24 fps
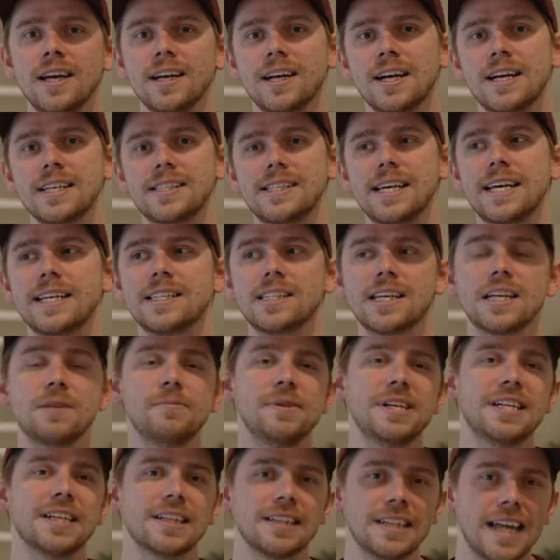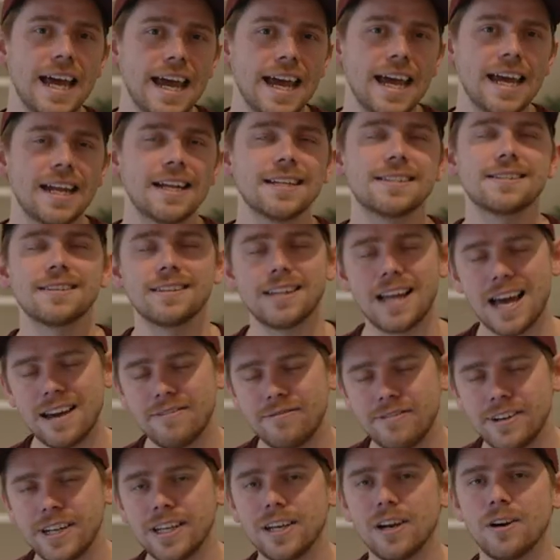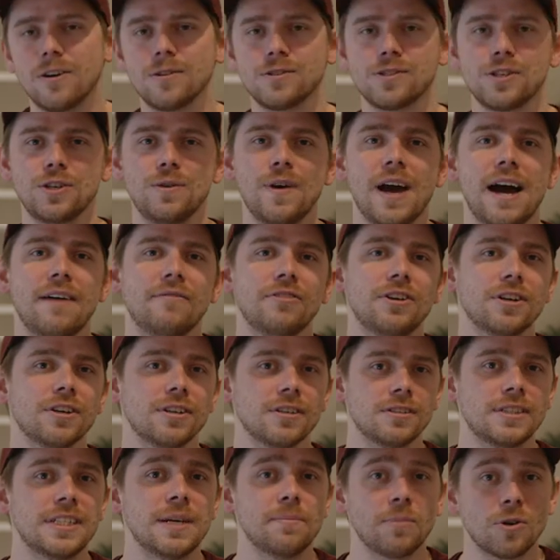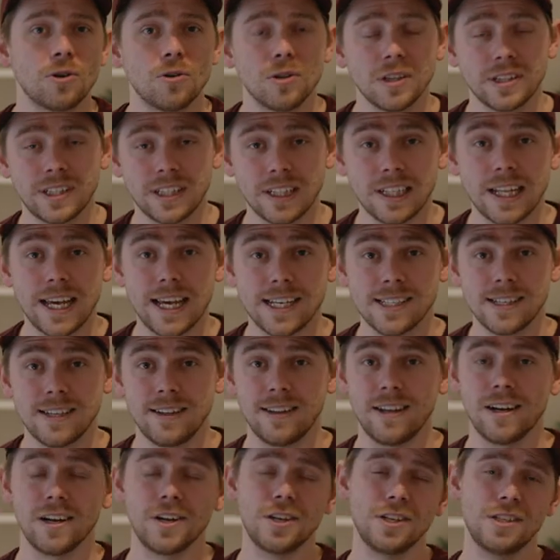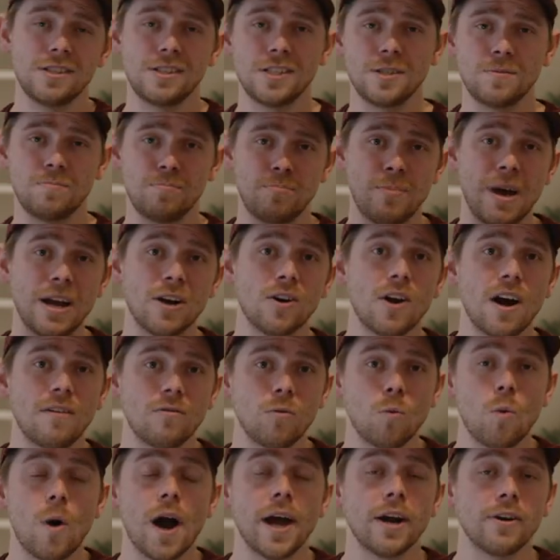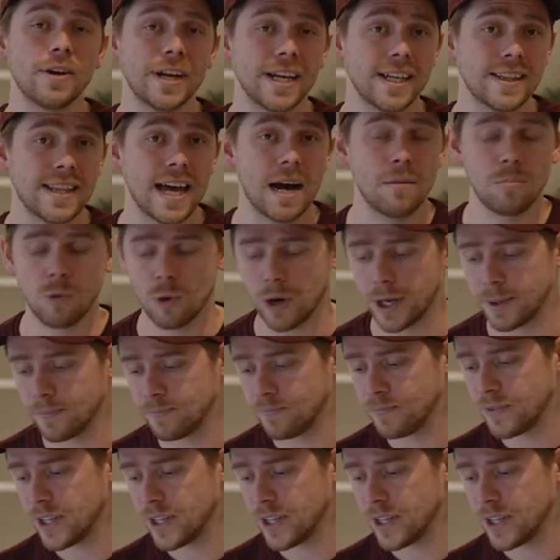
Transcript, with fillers: because it's going to be delayed. It's a live video, so you have your typical delays in there. You're just better off wiring at that point.